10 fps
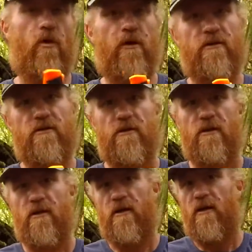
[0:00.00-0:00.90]
Moras
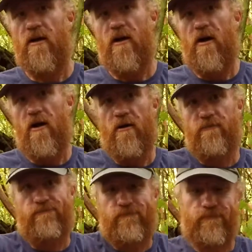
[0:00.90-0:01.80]

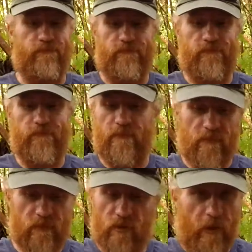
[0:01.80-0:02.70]
are
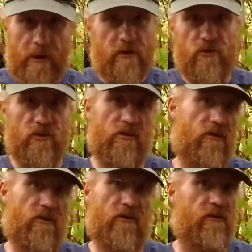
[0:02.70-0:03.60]
great just
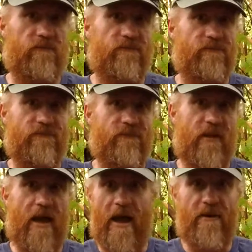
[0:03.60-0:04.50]
to
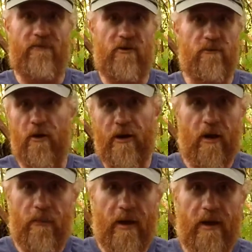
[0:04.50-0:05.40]
have in your bug
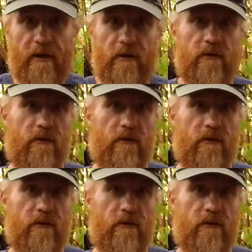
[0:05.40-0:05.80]
out bag,